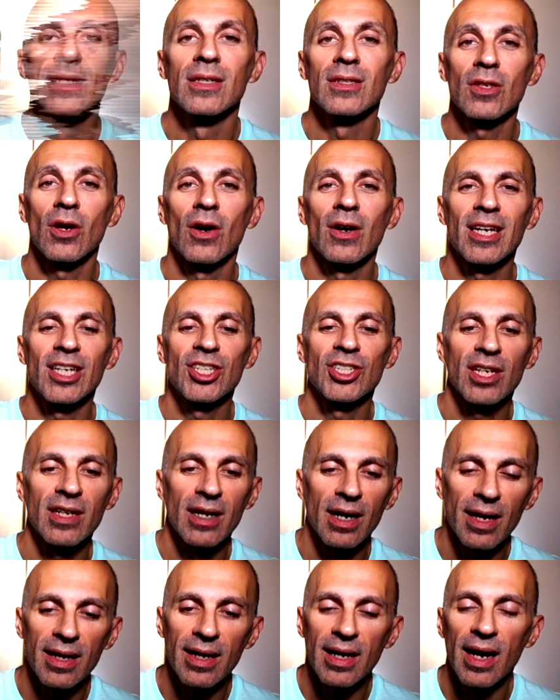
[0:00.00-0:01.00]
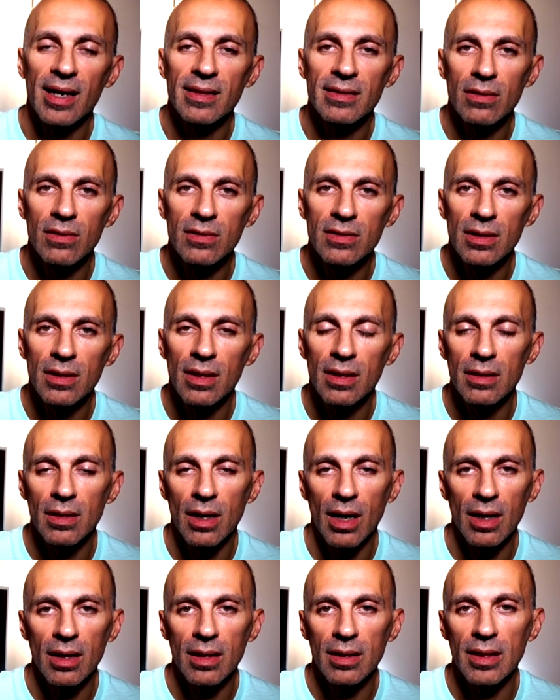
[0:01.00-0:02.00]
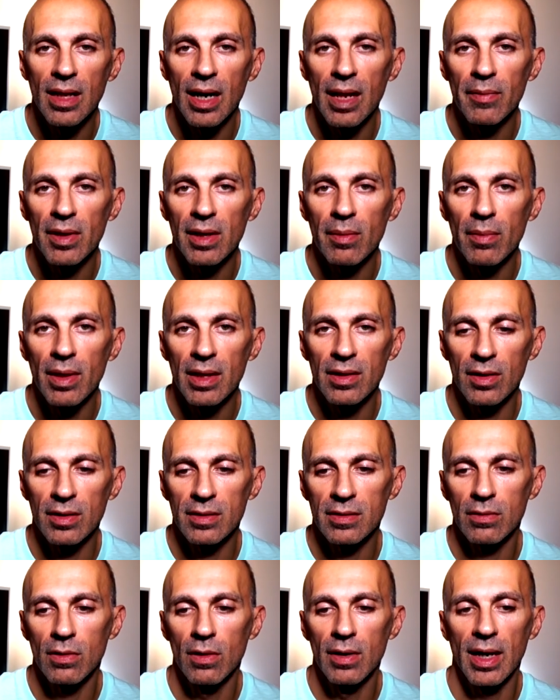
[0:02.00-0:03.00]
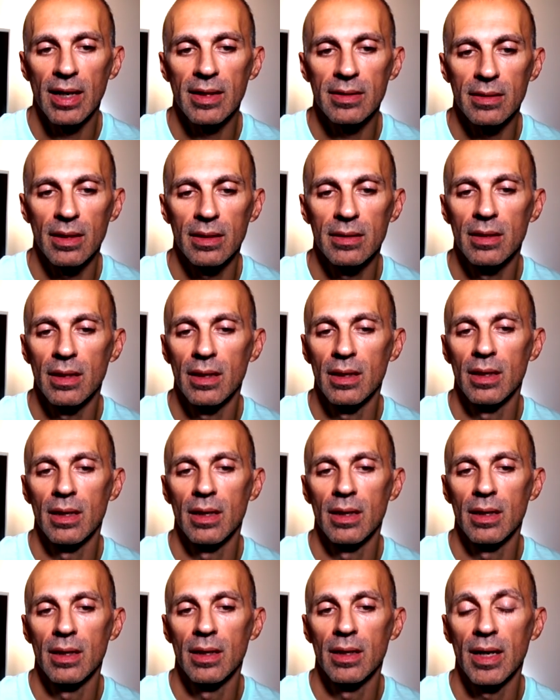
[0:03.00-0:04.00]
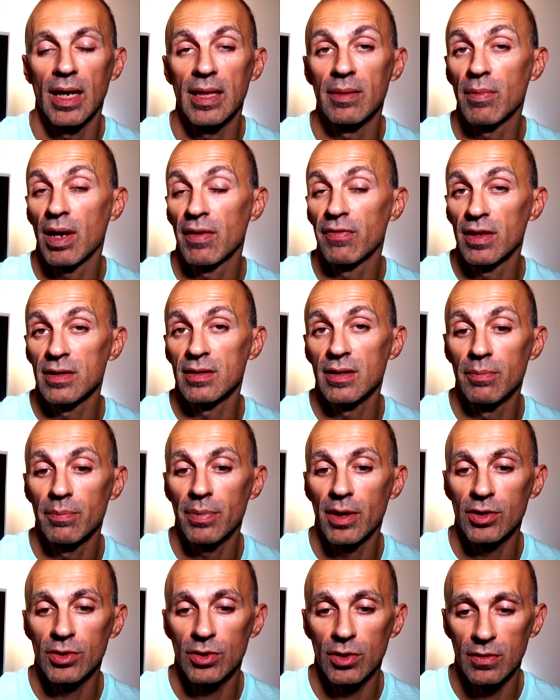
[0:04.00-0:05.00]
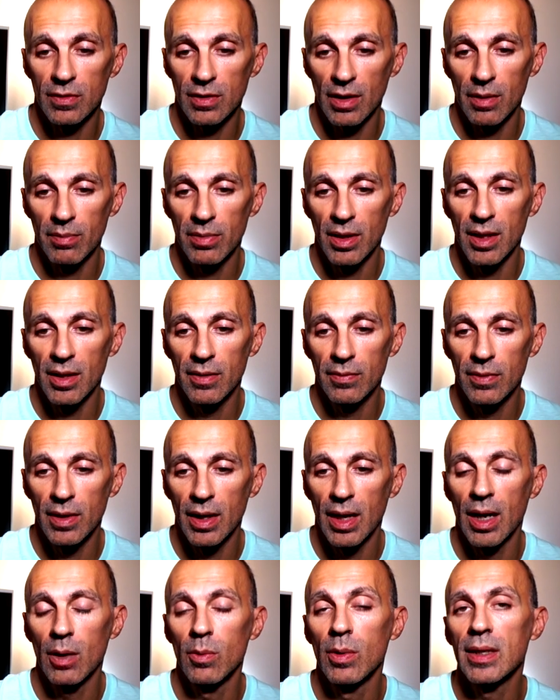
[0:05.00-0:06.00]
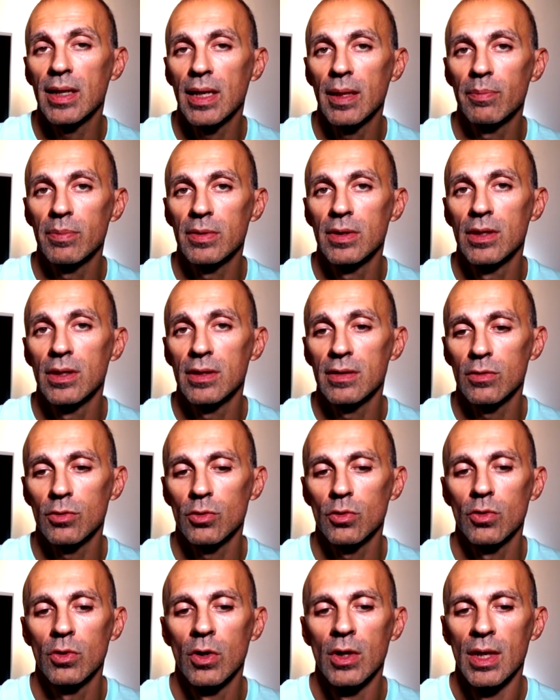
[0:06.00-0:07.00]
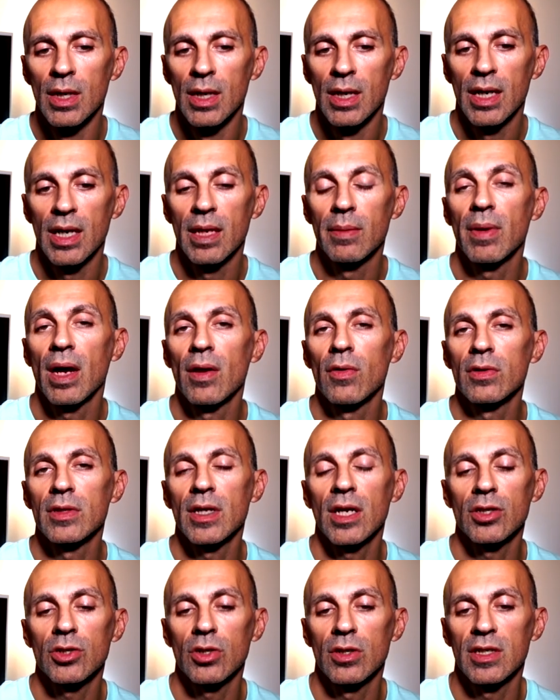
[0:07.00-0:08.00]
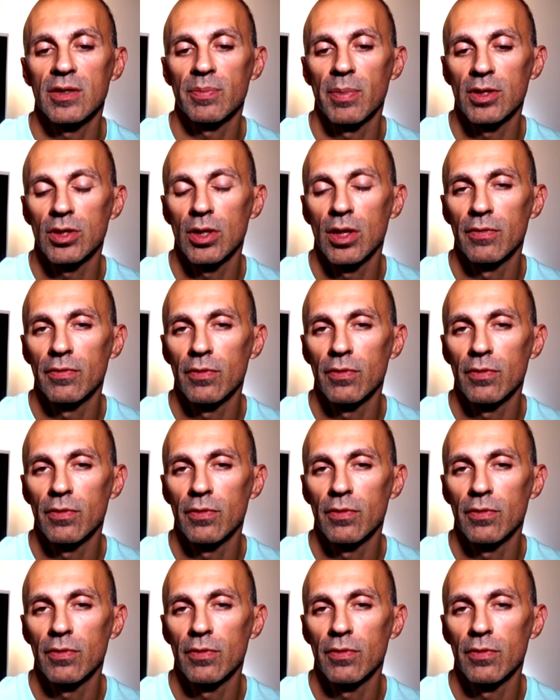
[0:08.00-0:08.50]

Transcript: So in general, guys, considering the running dynamic metrics collected and my first impressions, I believe I will keep this shoe in my rotation, especially